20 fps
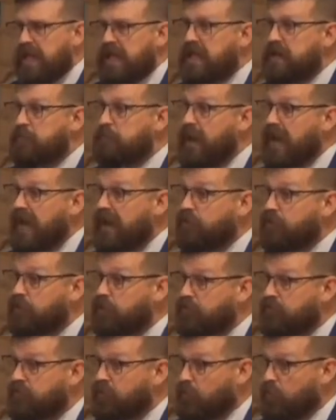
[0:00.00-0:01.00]
In
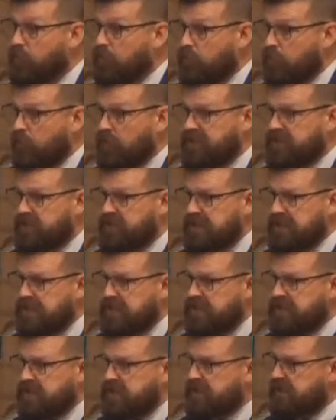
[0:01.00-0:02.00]
Matthew 4, when
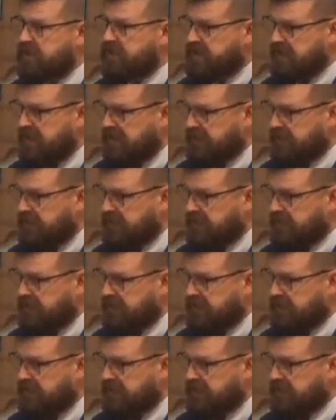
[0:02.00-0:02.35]
Jesus is